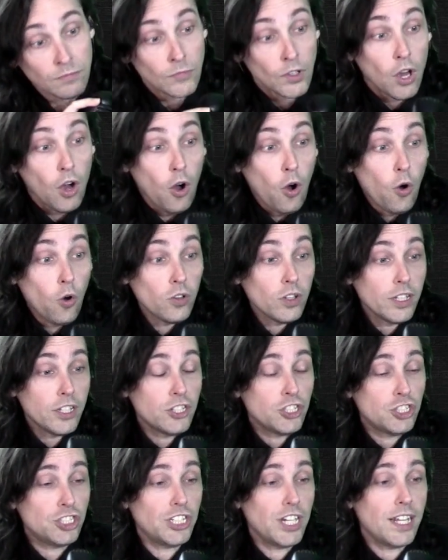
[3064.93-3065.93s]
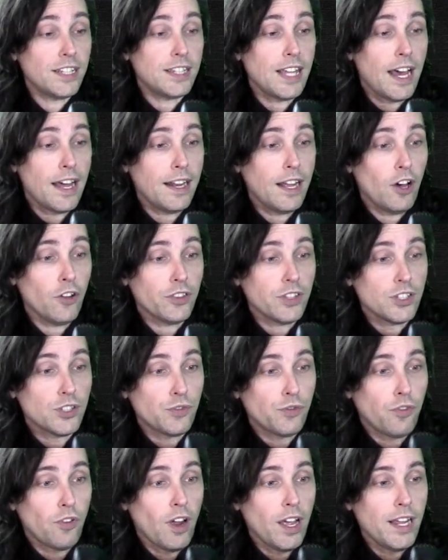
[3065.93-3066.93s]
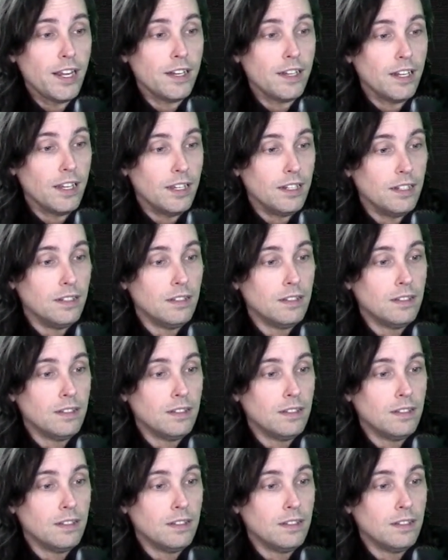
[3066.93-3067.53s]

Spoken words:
Holy shit, that health is frightening.